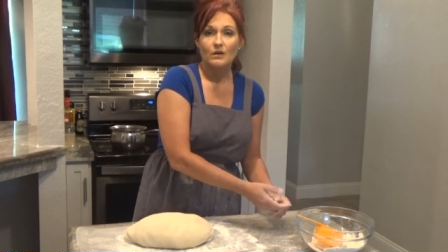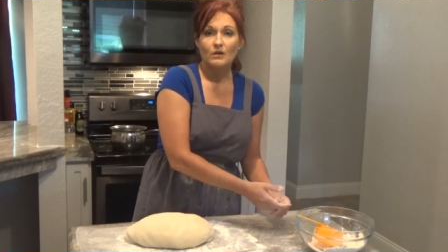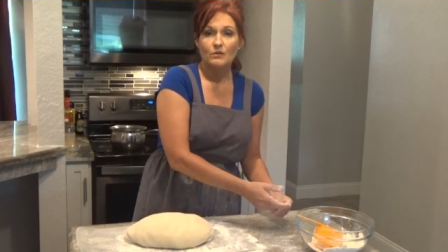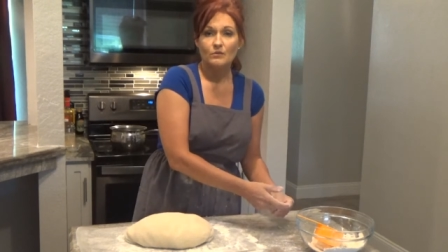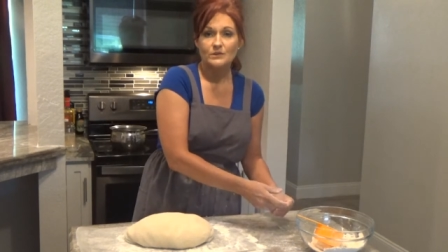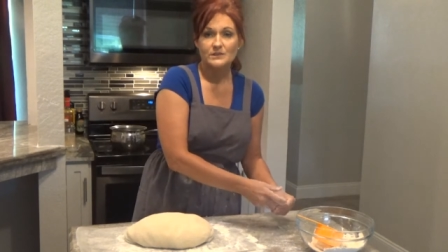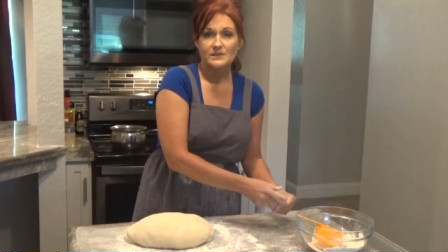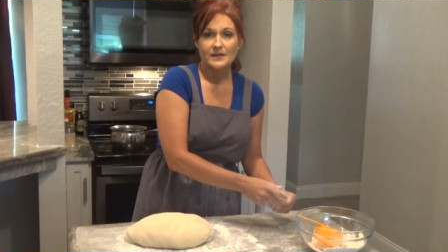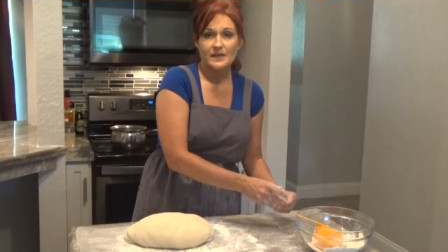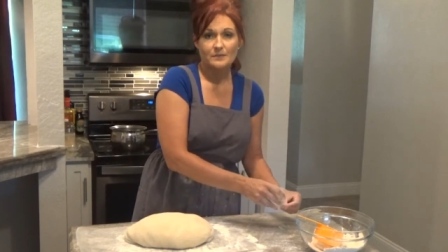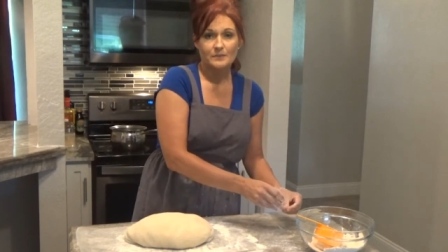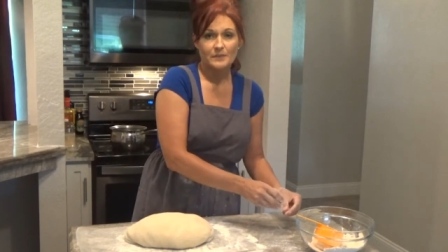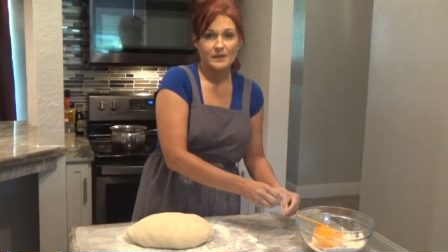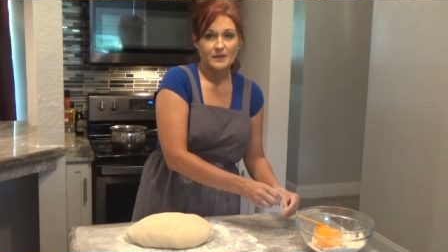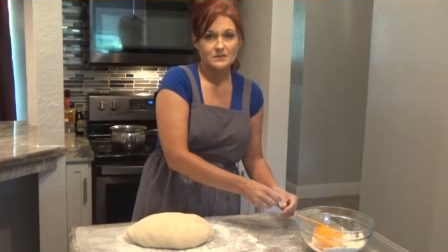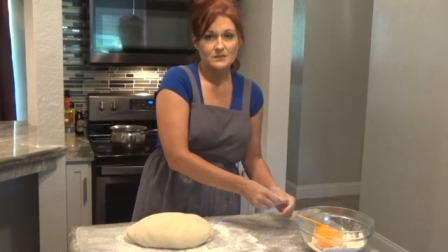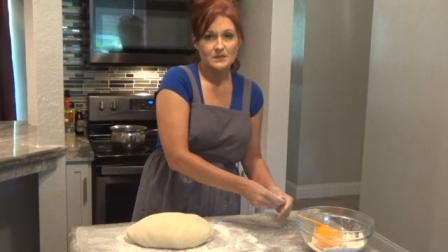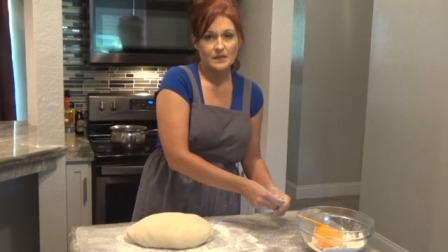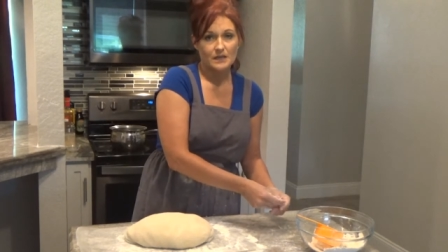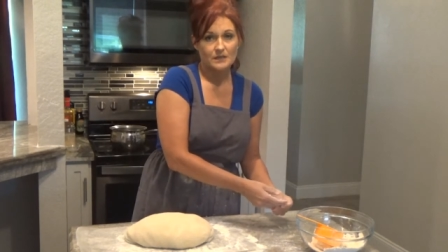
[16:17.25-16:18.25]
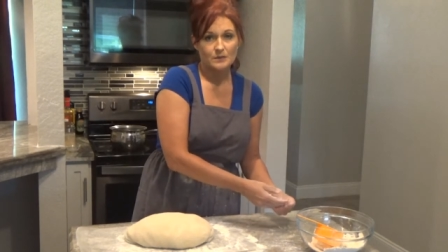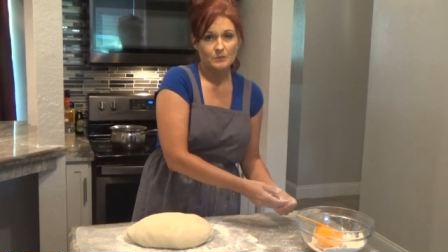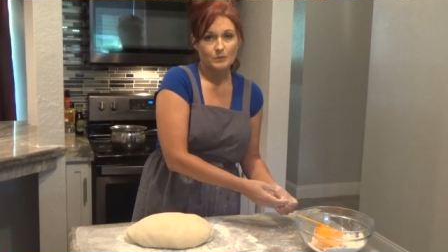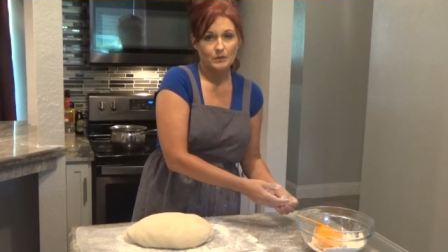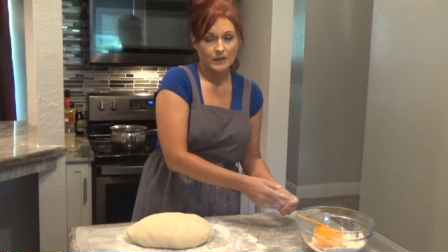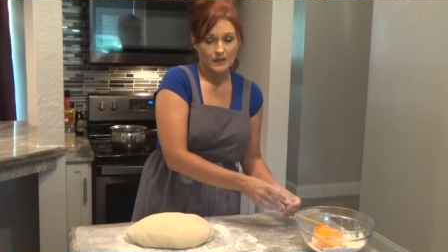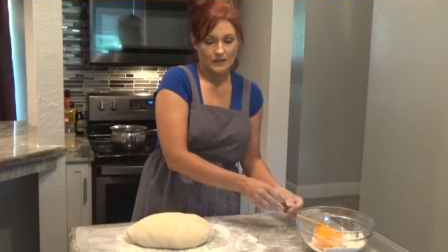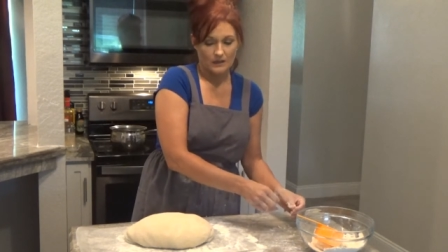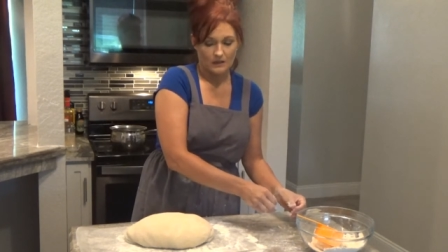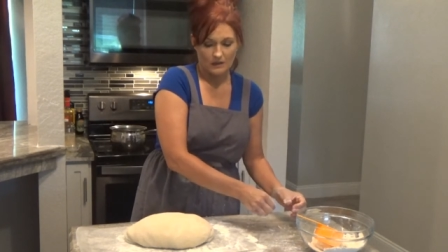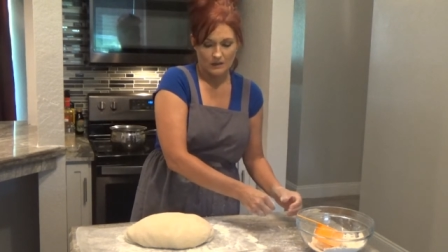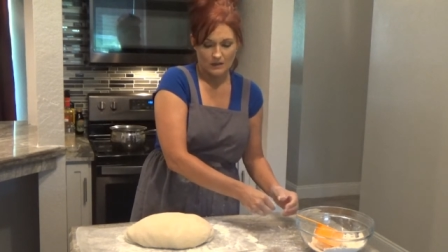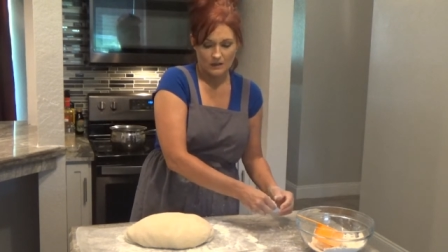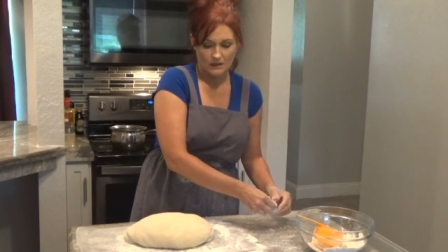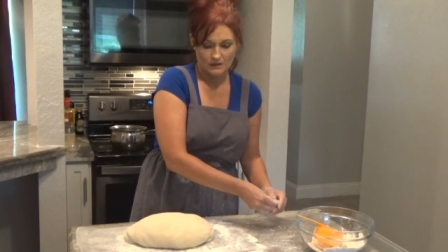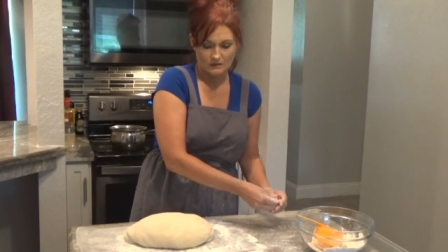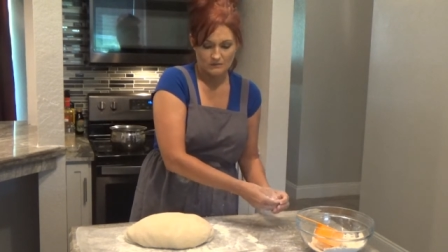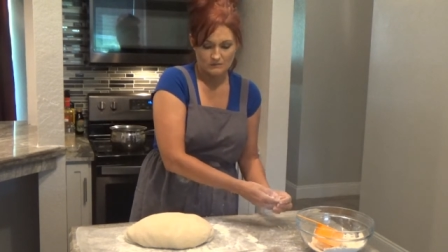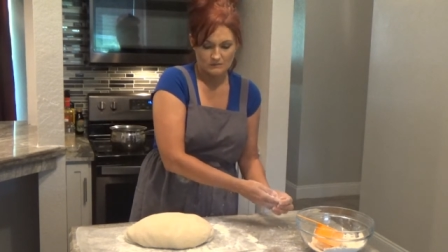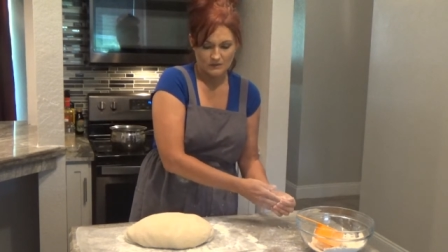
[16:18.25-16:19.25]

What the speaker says: would take me outside to play a lot.